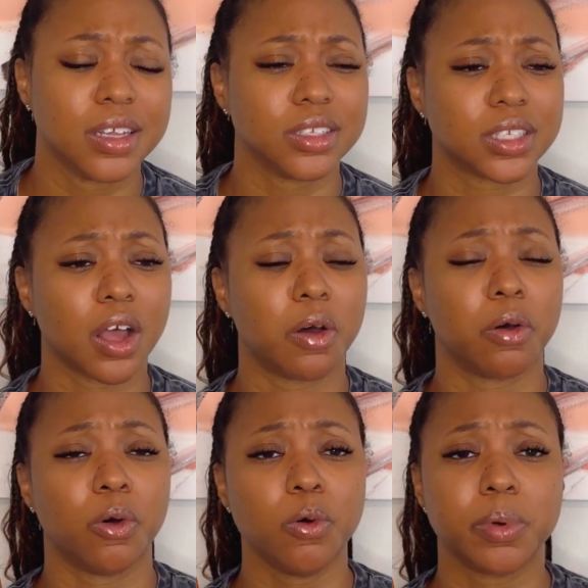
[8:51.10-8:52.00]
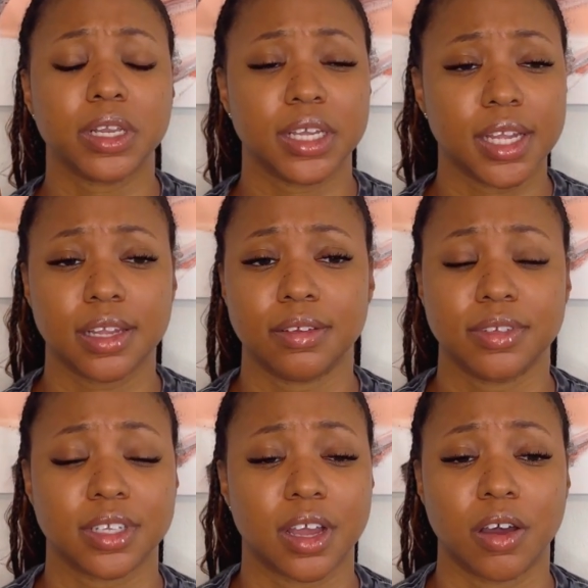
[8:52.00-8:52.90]
So Uber
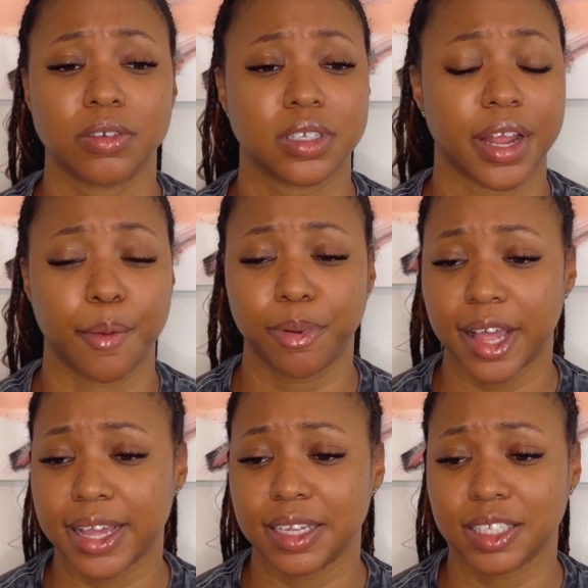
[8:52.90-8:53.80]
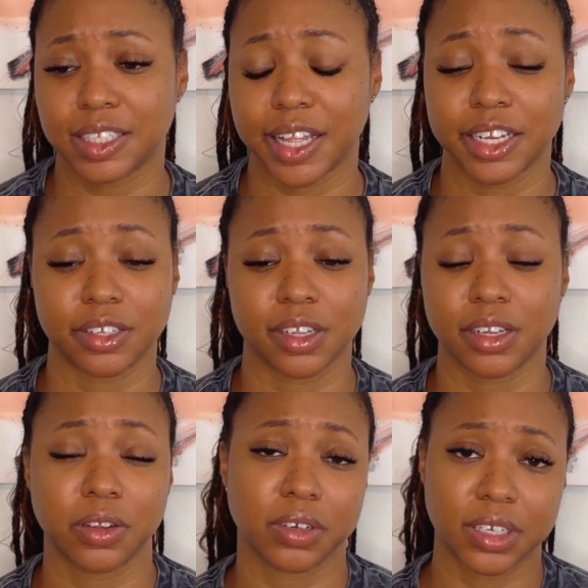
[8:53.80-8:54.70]
leaves to go to that place, the
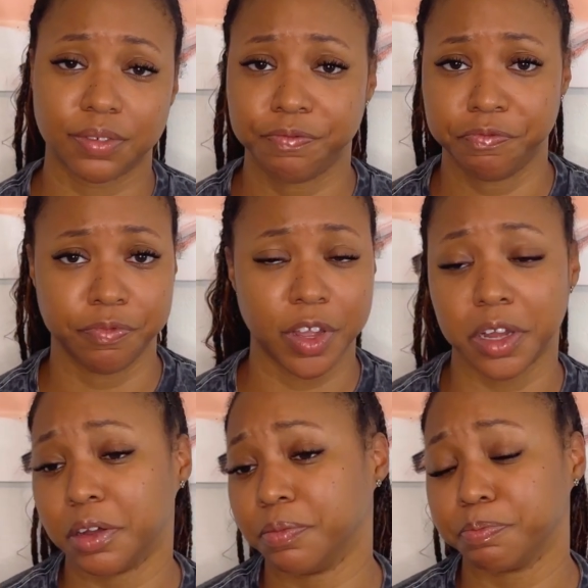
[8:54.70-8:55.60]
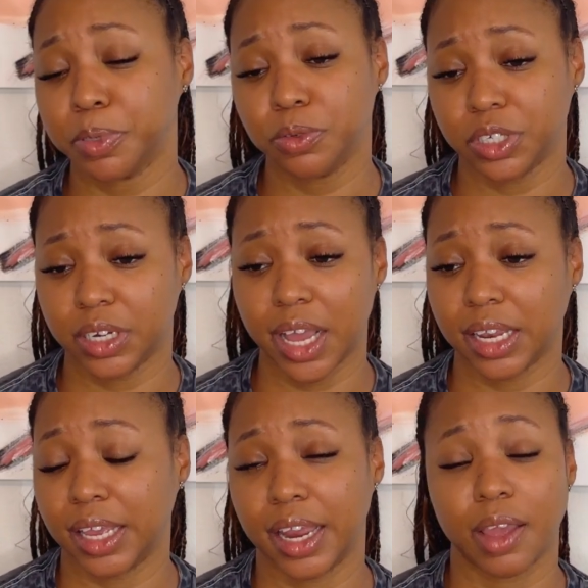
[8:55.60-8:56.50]
little bougie
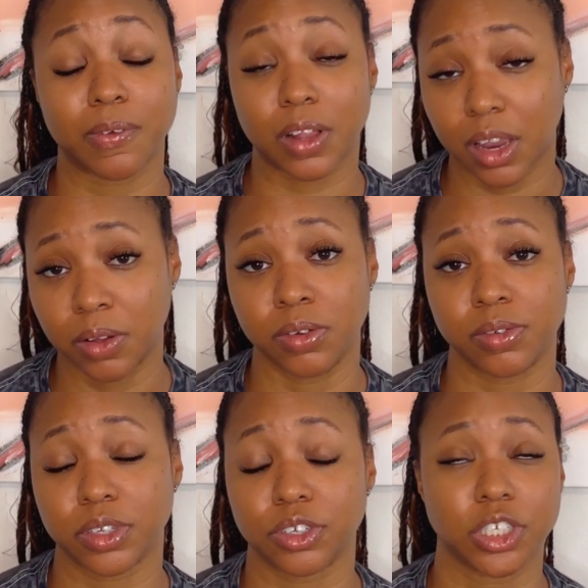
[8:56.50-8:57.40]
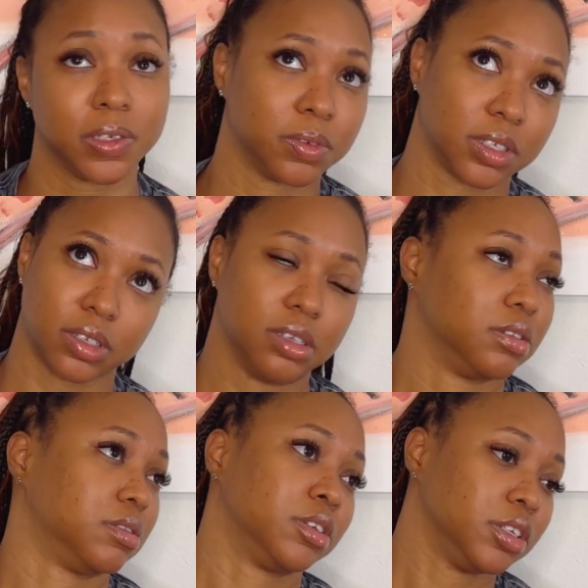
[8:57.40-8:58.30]
deli, and they were closed. So she was
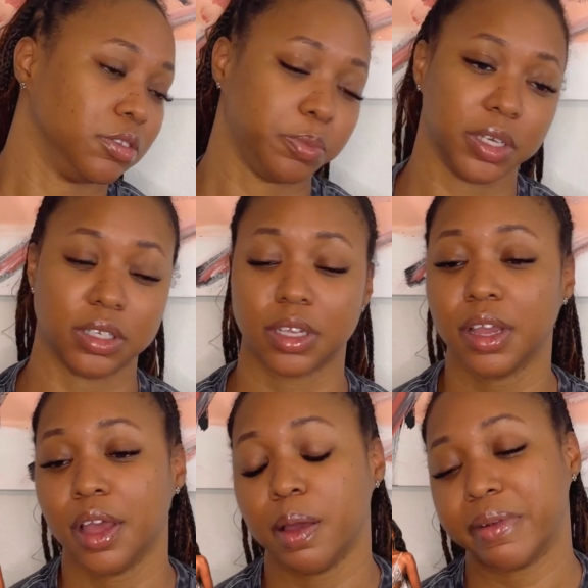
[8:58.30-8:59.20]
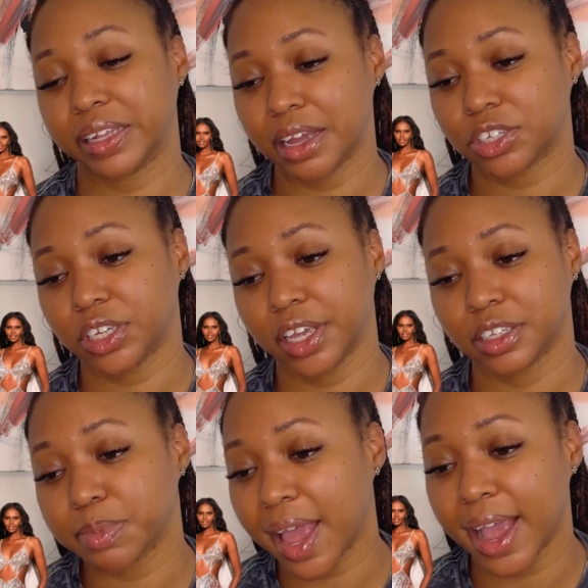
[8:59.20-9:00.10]
pissed. By the time she
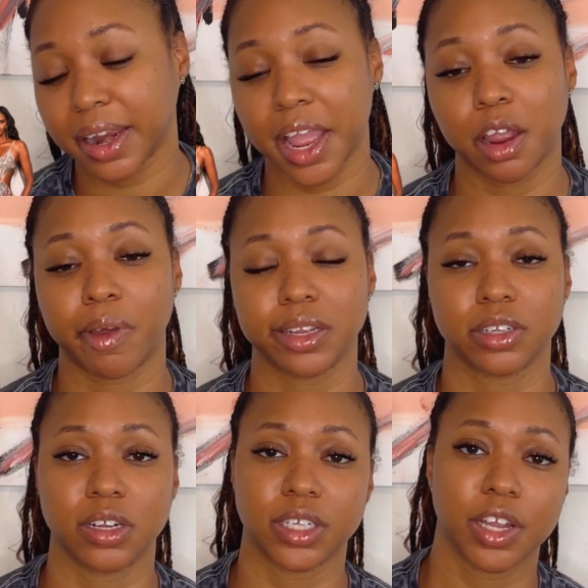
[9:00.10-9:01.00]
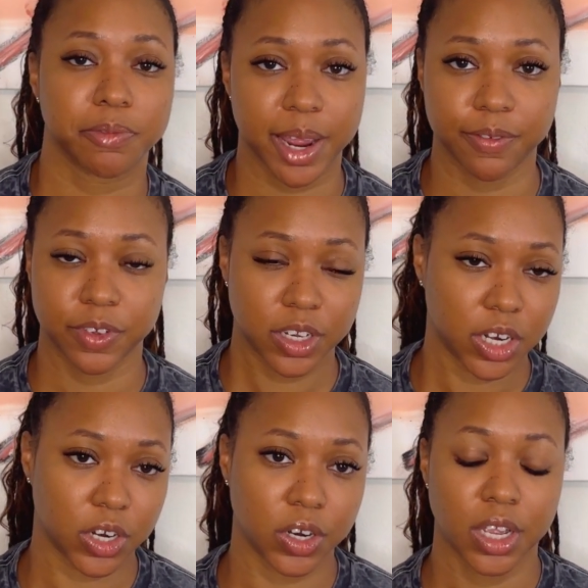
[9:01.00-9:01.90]
gets back, everybody starts getting ready for
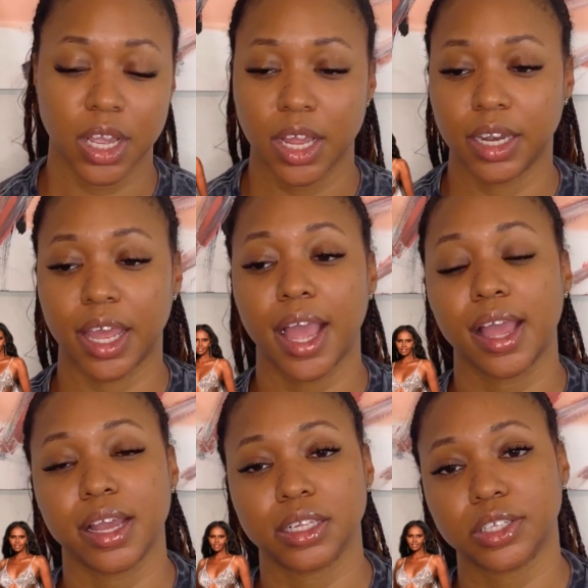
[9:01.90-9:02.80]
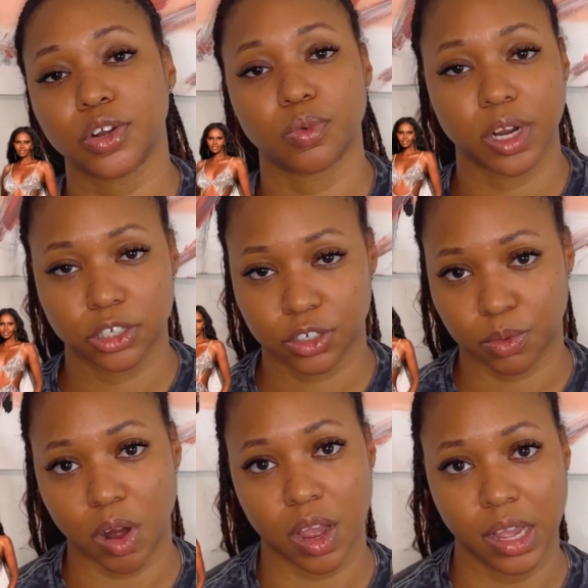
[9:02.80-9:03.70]
dinner. They head to the
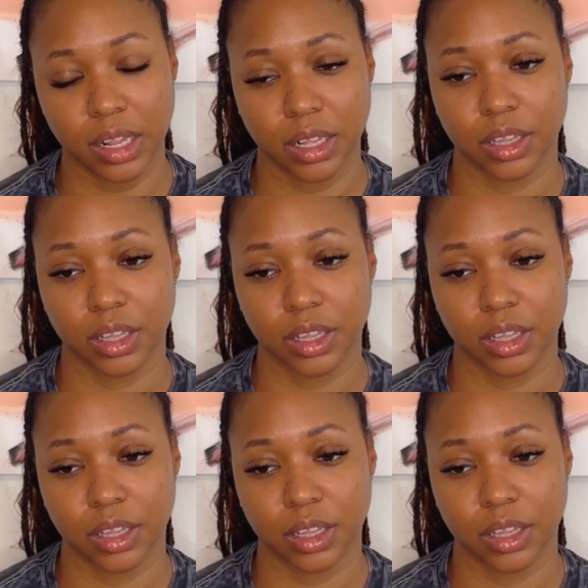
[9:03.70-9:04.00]
restaurant.